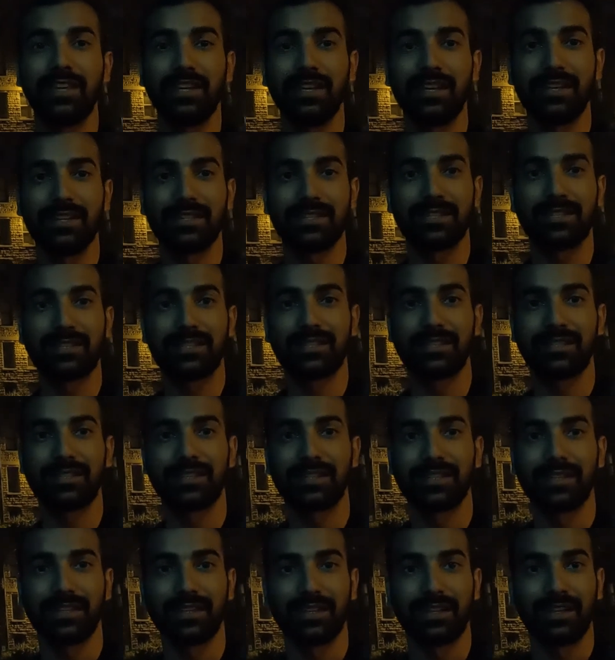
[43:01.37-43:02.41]
these
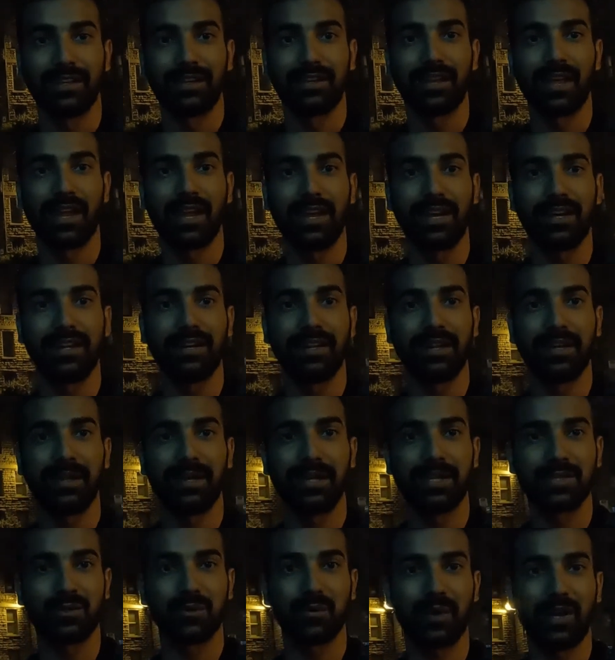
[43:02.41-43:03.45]
nine
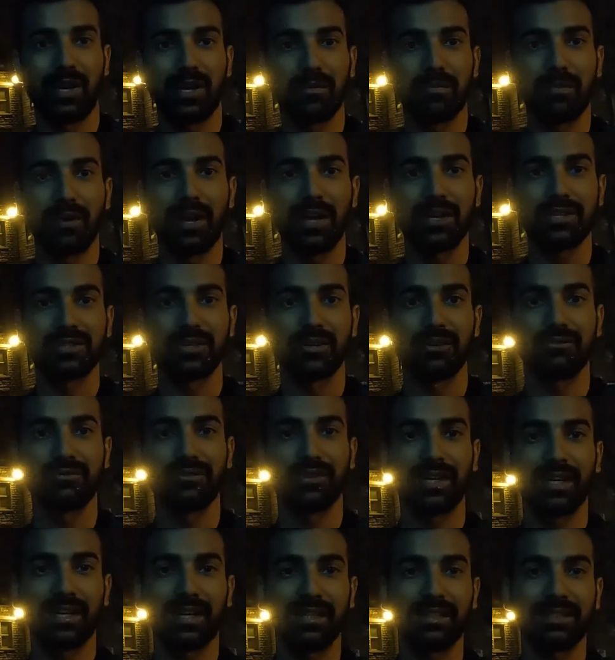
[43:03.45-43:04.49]
days went by so
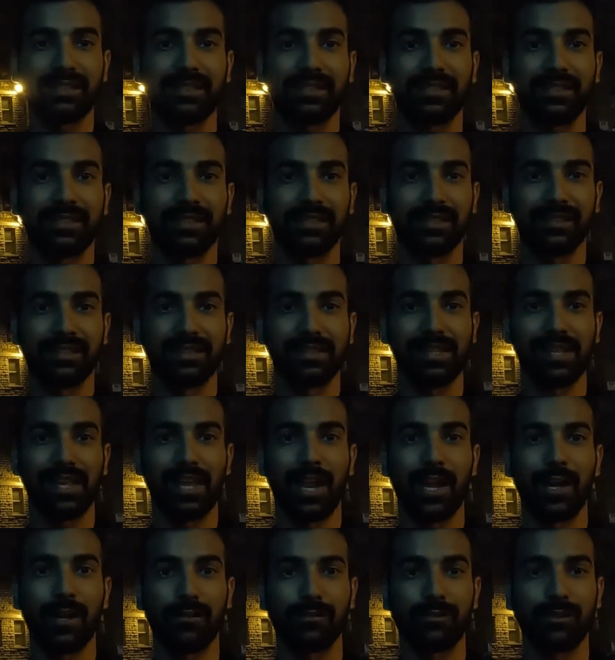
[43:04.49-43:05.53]
fast
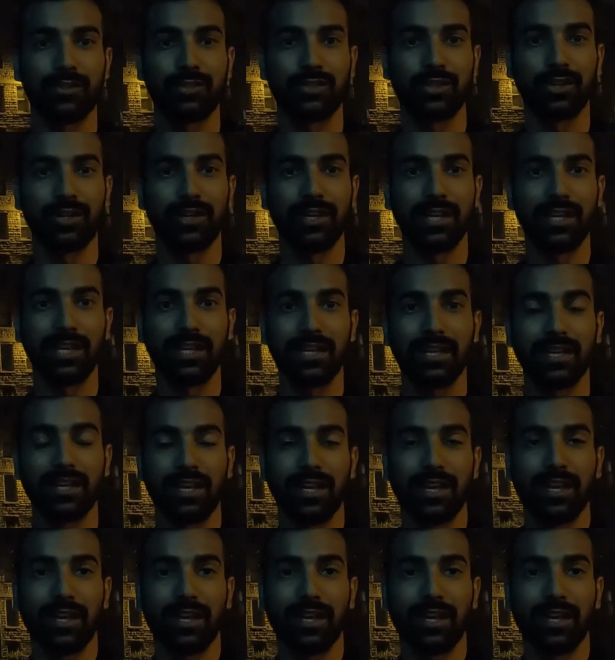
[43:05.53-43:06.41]
end of the journey